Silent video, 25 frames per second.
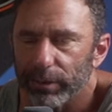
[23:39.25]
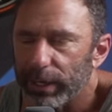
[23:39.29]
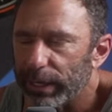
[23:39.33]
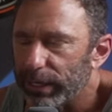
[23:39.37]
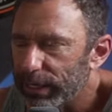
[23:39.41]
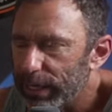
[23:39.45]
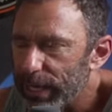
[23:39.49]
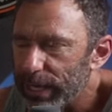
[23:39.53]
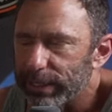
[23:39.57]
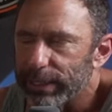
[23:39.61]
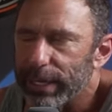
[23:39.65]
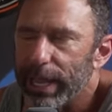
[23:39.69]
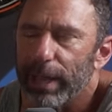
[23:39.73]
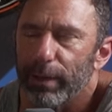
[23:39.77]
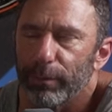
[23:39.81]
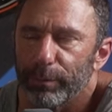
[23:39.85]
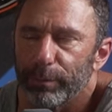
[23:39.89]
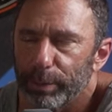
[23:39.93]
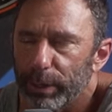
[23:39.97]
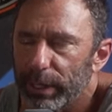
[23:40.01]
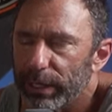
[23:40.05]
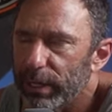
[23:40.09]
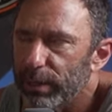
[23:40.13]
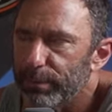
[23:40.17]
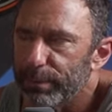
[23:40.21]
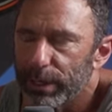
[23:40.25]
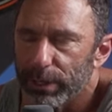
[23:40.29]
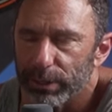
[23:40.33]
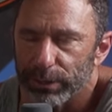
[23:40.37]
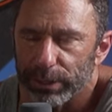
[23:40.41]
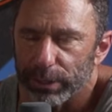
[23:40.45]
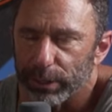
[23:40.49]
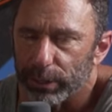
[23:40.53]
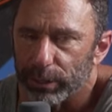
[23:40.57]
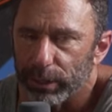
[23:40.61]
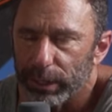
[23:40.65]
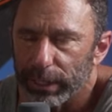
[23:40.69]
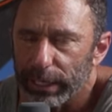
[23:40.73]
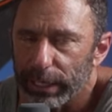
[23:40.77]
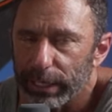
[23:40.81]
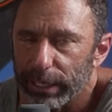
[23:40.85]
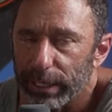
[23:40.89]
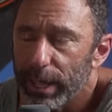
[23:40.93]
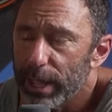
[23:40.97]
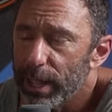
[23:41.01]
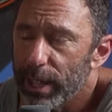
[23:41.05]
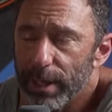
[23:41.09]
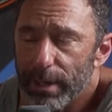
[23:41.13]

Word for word: Like, yes, I have plenty of meals that are clean.